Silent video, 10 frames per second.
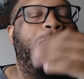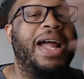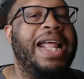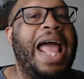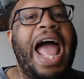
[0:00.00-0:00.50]

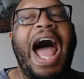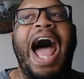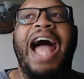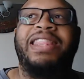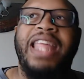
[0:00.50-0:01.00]
but
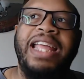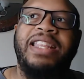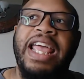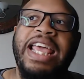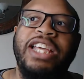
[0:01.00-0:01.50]
I think
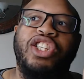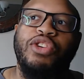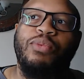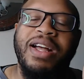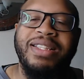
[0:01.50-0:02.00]
the
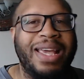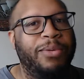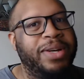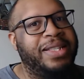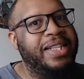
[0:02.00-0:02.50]
issue was it
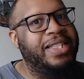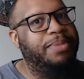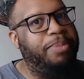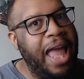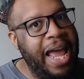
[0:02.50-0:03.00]
was
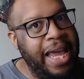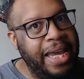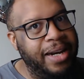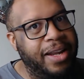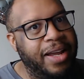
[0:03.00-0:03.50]

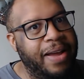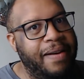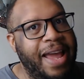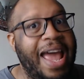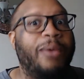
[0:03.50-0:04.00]
explained.
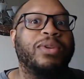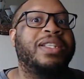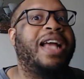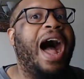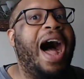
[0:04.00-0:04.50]
It was
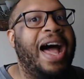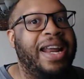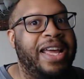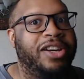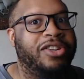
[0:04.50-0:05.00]

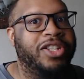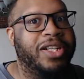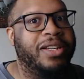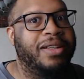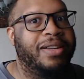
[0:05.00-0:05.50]
God
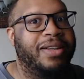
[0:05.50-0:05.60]
energy.